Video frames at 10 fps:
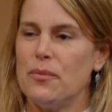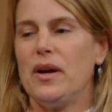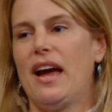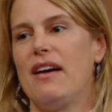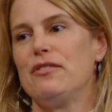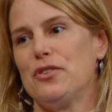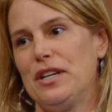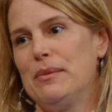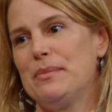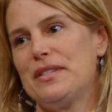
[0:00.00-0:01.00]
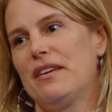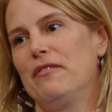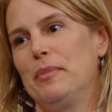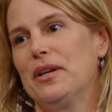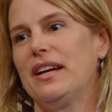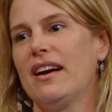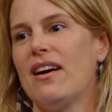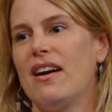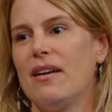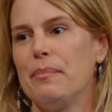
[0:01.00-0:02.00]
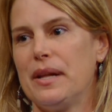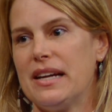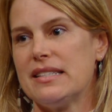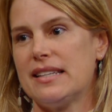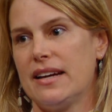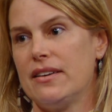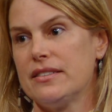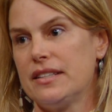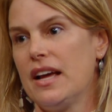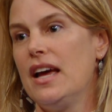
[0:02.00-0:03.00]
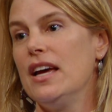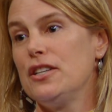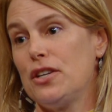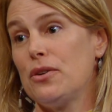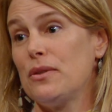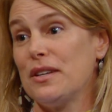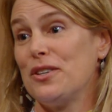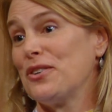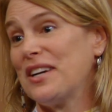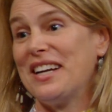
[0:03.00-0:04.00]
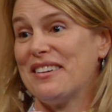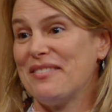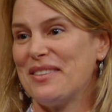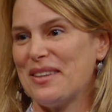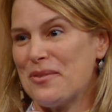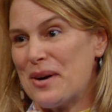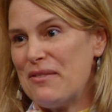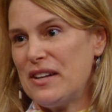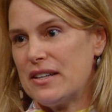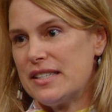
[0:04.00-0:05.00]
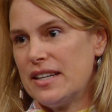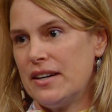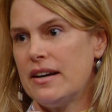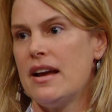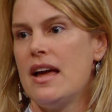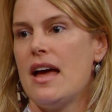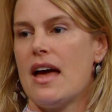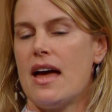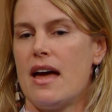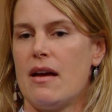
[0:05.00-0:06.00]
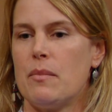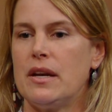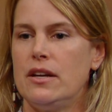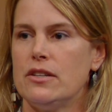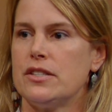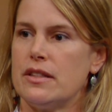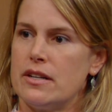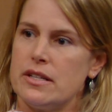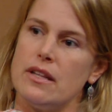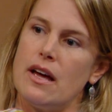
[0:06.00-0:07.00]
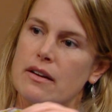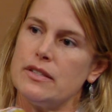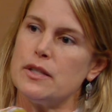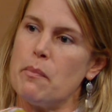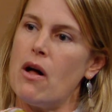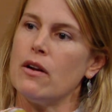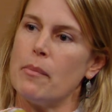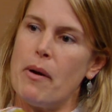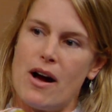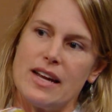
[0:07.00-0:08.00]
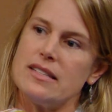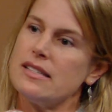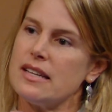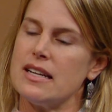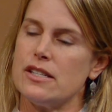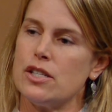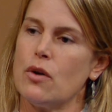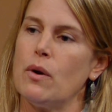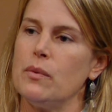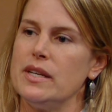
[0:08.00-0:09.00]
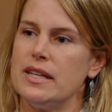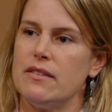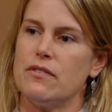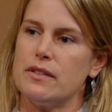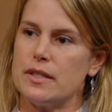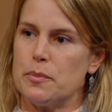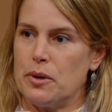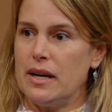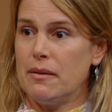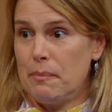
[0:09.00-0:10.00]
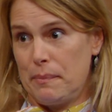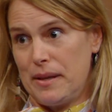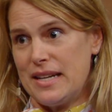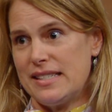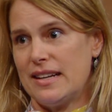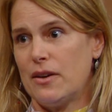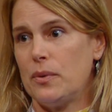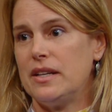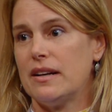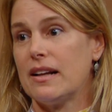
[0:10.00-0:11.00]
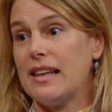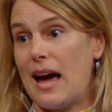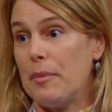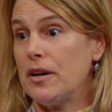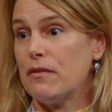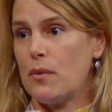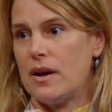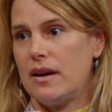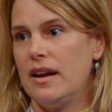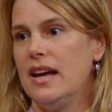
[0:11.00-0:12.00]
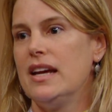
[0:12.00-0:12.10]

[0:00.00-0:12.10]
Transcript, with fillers: We have dreams of building our plant sales to the degree of the Wildflower Center. Um, in Houston, there's a lot of smaller pockets. And so what mm -hmm. we did for the spring plant sale, we did a collaborative one.